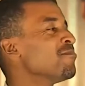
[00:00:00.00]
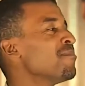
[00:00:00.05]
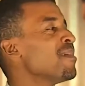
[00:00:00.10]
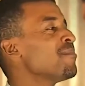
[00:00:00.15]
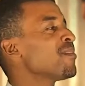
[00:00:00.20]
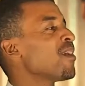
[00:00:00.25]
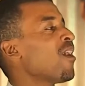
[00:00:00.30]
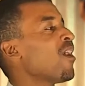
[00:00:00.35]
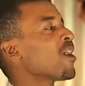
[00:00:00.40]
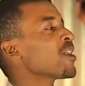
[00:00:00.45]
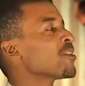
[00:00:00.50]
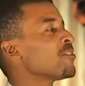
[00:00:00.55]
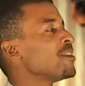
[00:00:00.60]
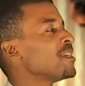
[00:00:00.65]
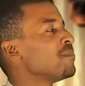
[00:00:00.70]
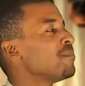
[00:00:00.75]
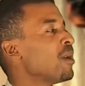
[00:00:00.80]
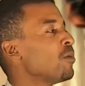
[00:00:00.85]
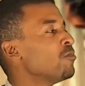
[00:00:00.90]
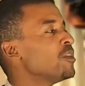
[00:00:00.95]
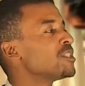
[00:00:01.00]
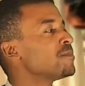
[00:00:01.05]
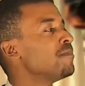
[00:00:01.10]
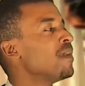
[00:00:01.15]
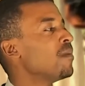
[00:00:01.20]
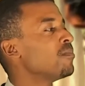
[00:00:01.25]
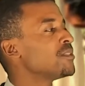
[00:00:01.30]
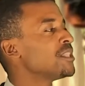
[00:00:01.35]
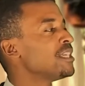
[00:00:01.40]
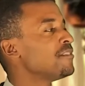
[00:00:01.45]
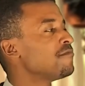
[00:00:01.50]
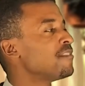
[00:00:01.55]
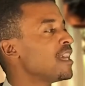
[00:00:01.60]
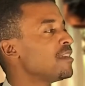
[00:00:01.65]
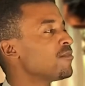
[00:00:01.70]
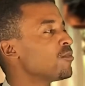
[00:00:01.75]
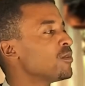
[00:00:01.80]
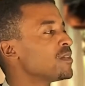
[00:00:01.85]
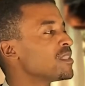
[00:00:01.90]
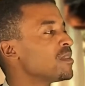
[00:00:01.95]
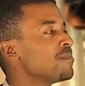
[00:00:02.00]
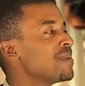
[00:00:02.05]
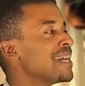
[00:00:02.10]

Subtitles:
Remember arguing about which bubble tea flavor was the